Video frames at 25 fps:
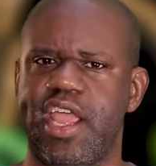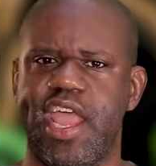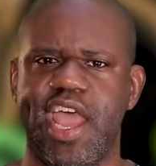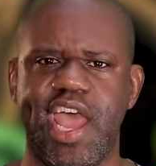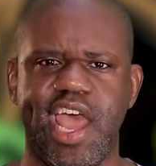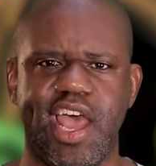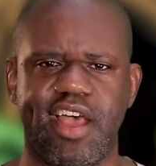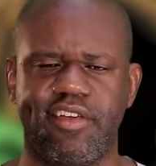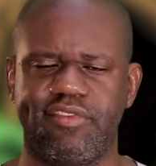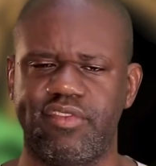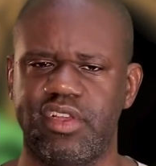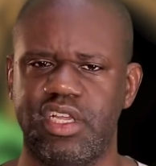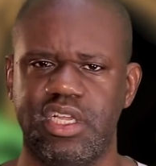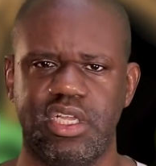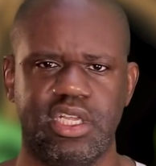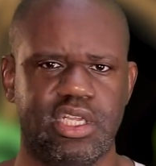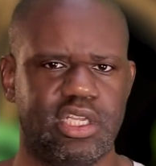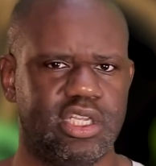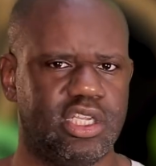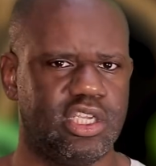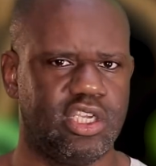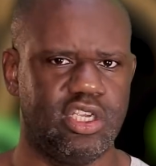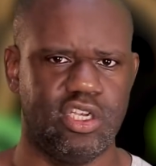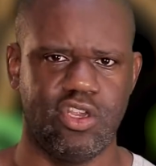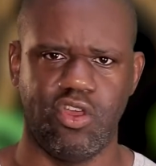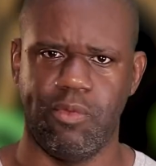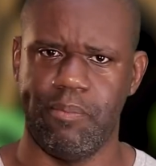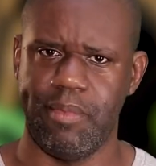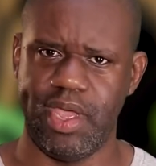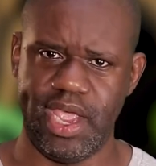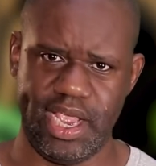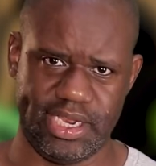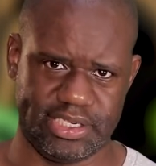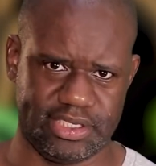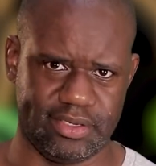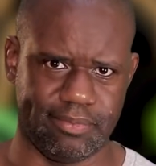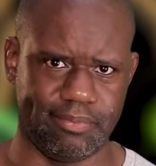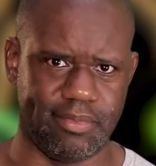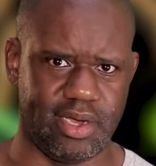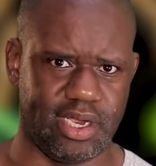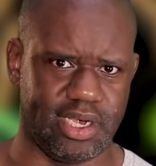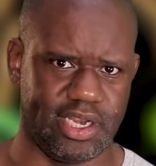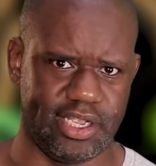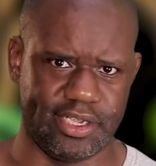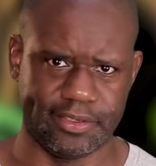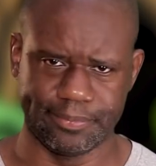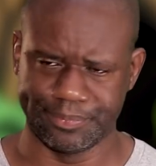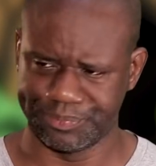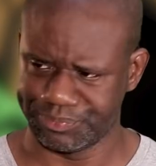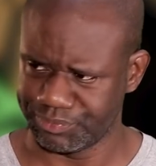have, made some
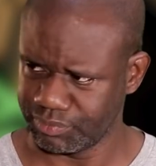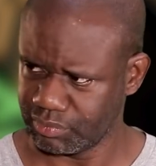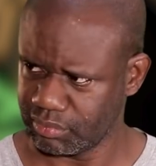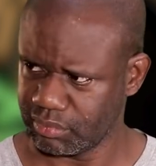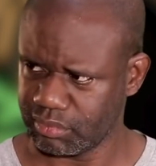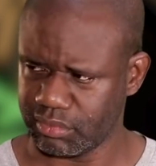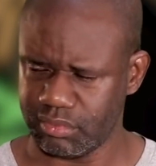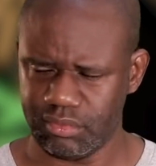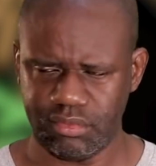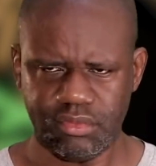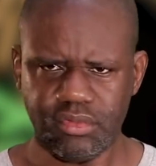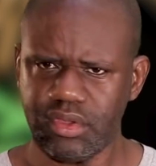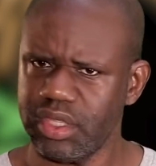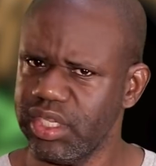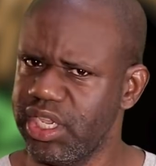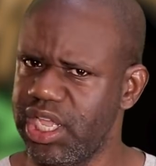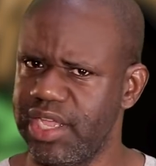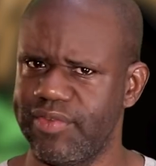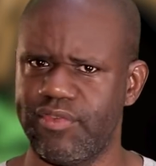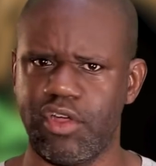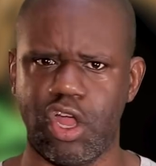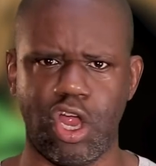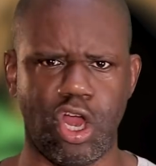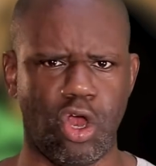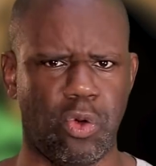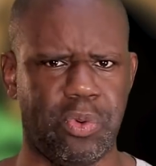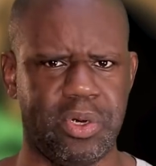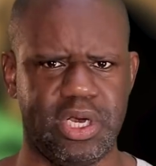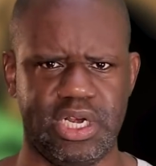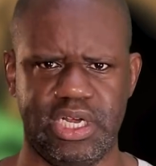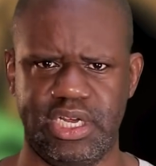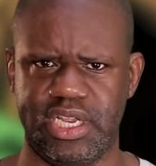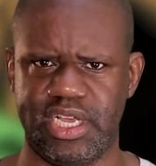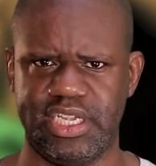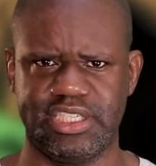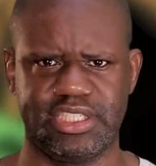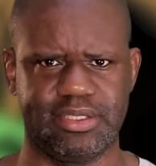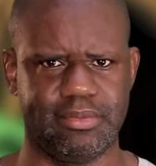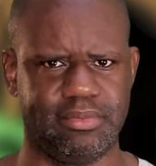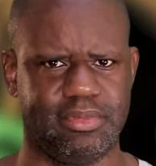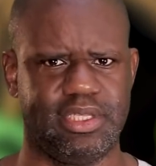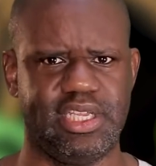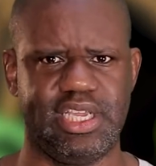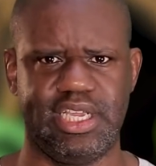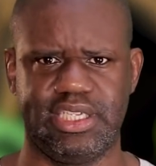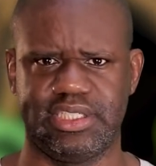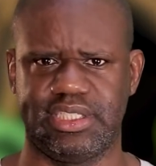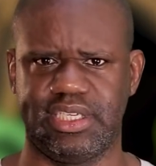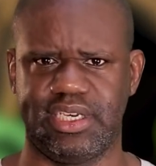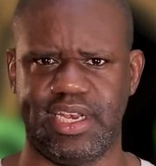money. They've already done some
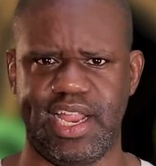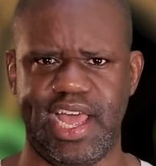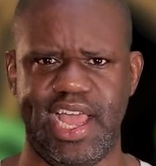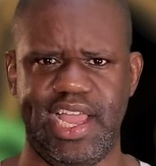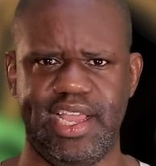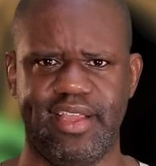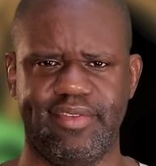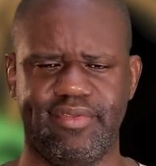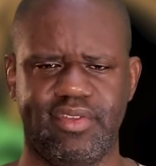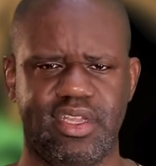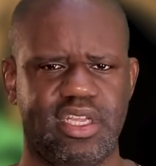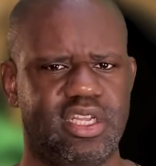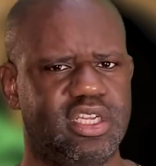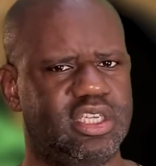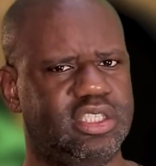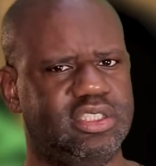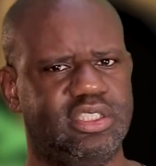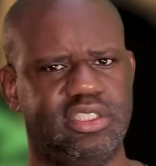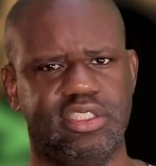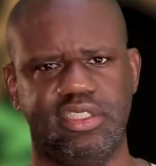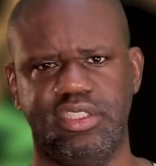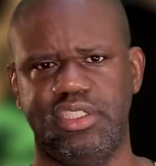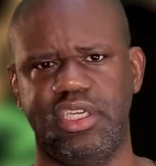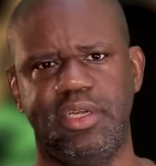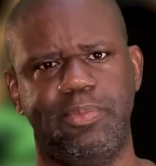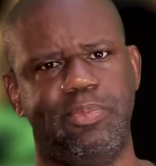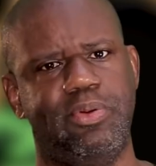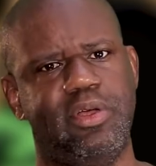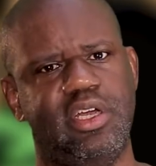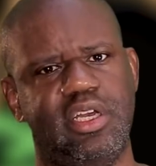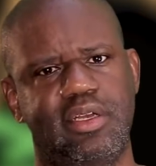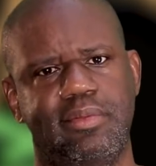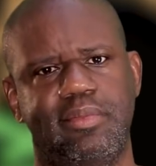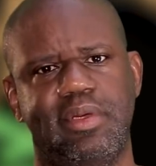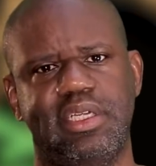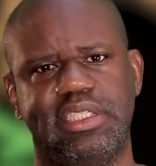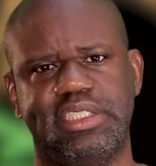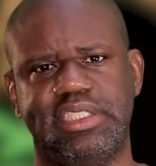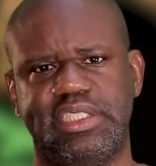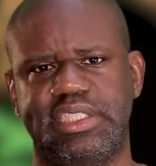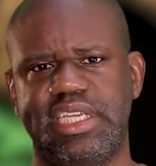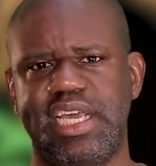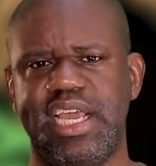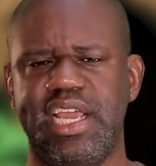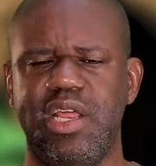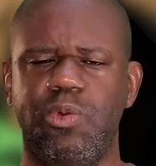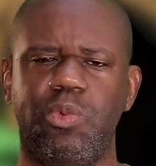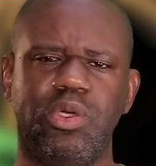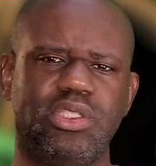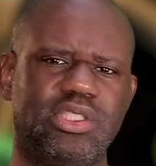things in life, so they're pretty much
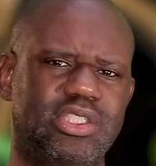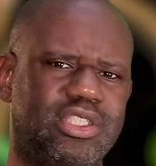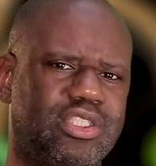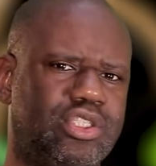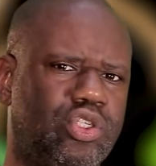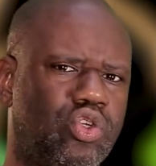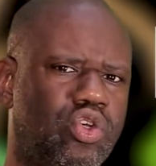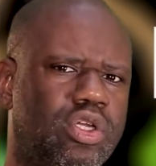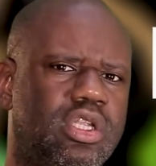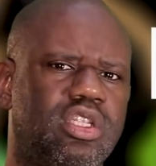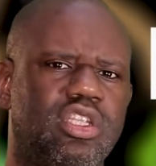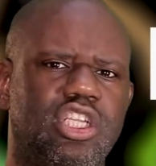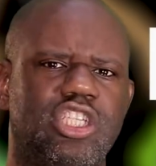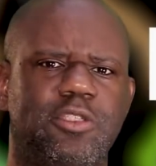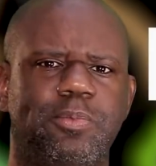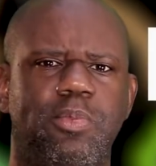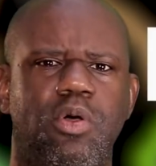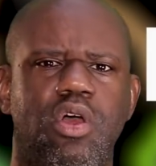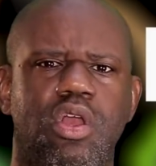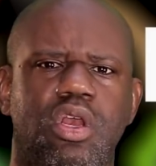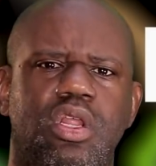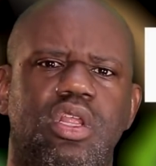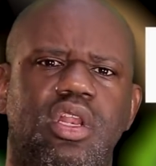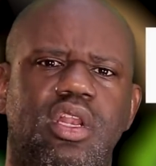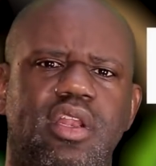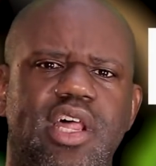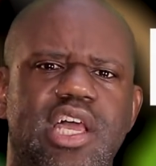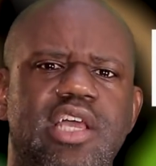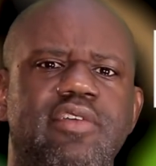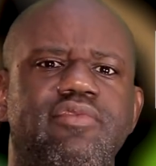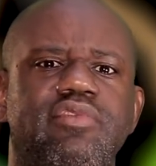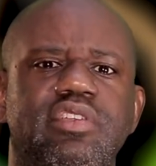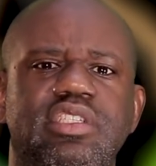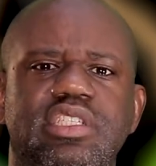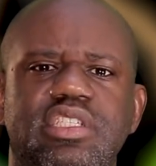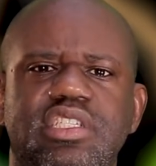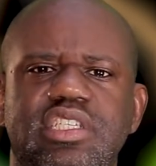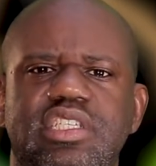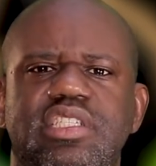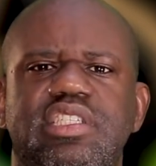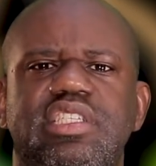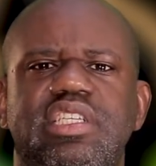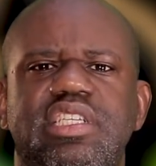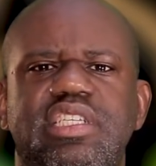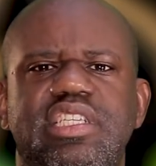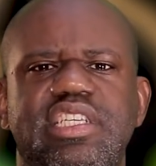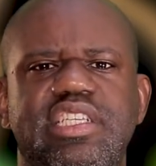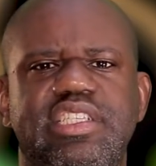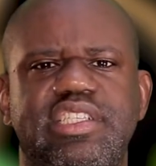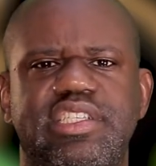set. And what they're doing in this part of life is just
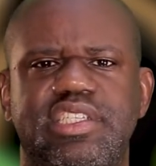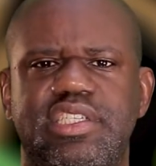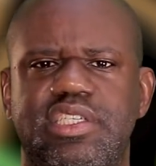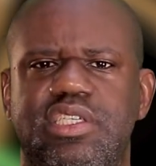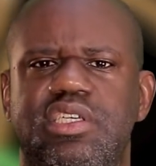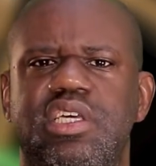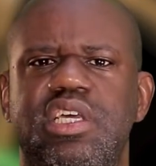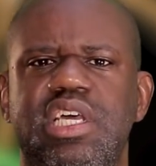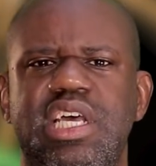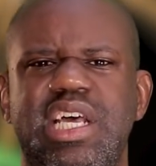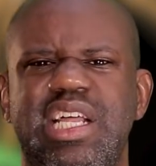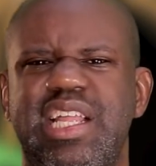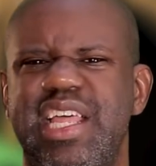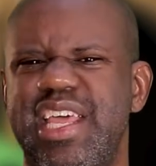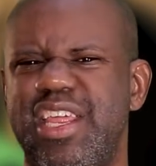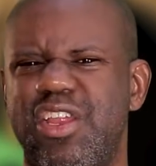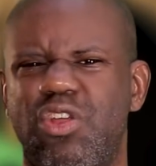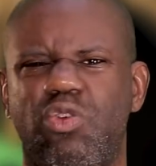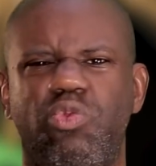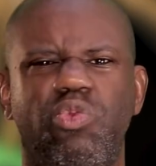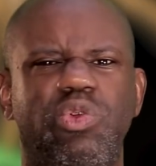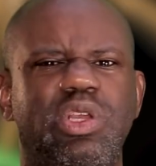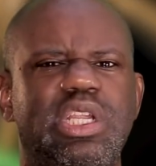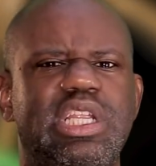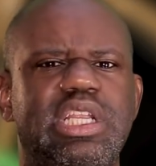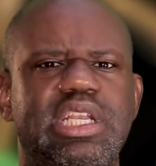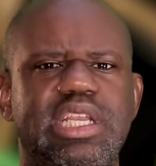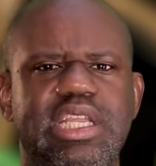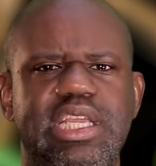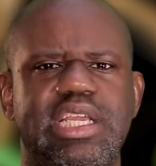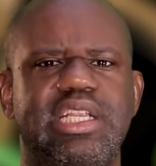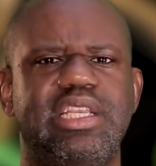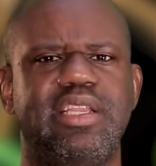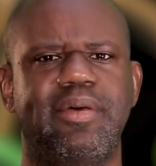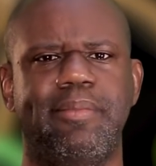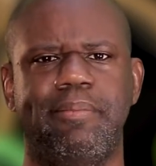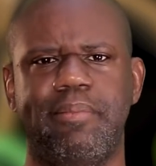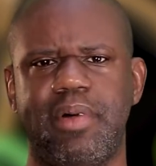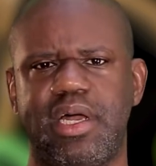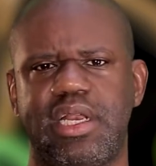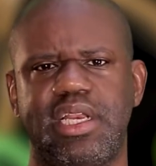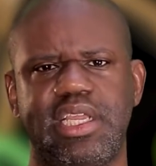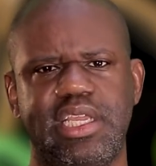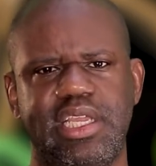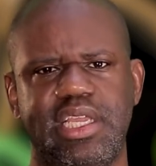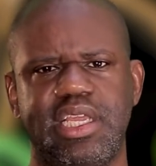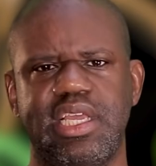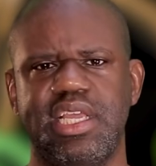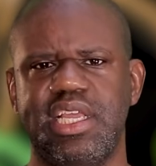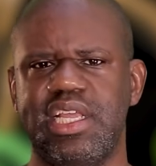additional. They don't really need the
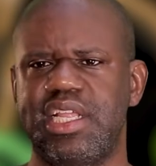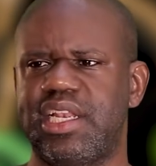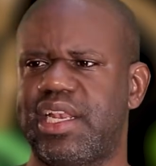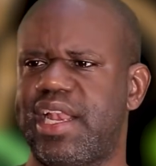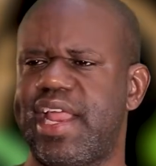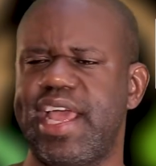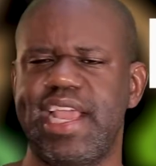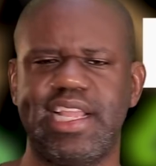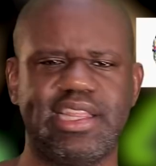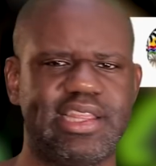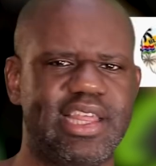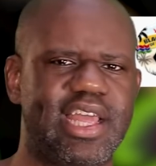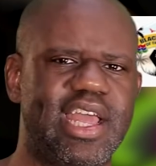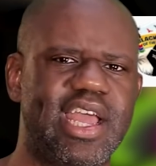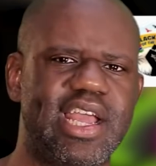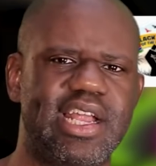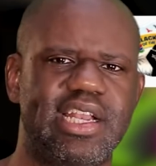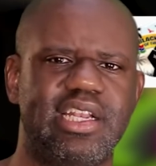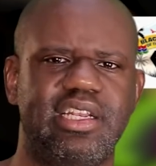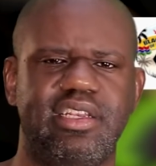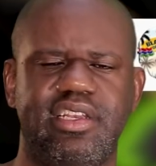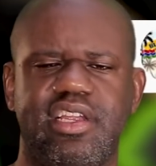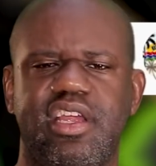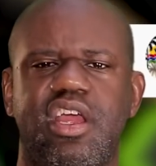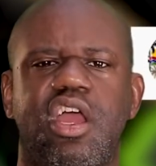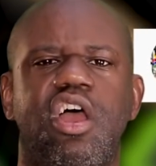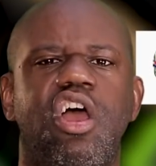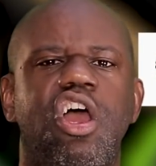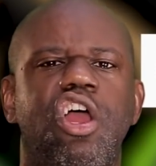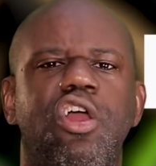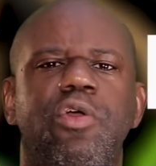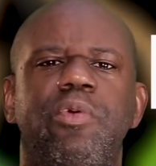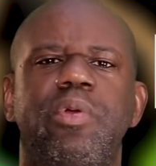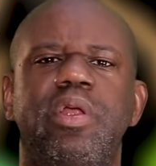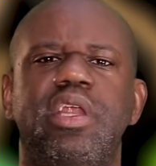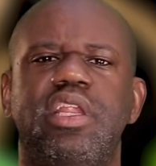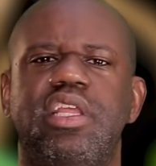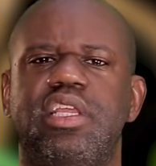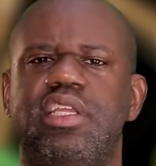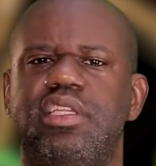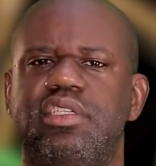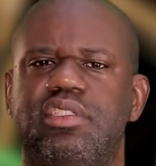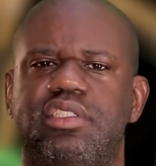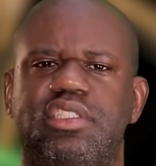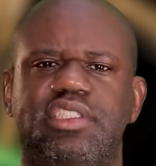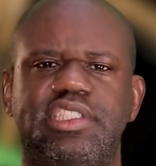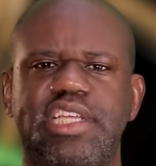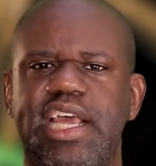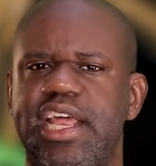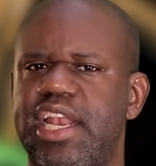money like that. They're already
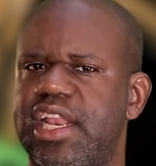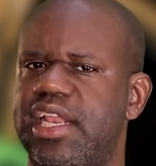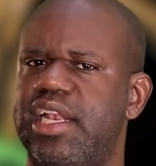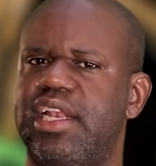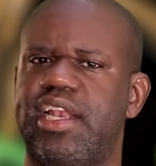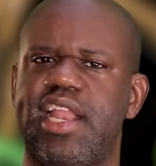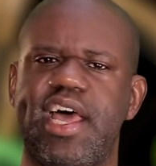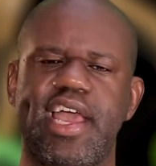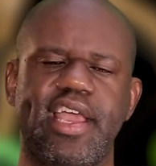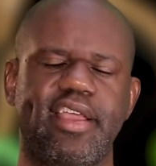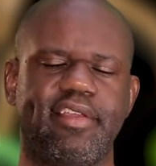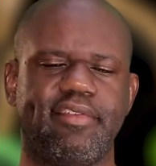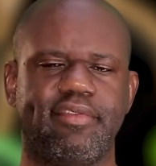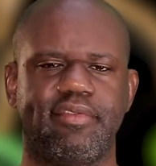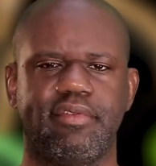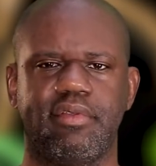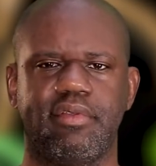set in life.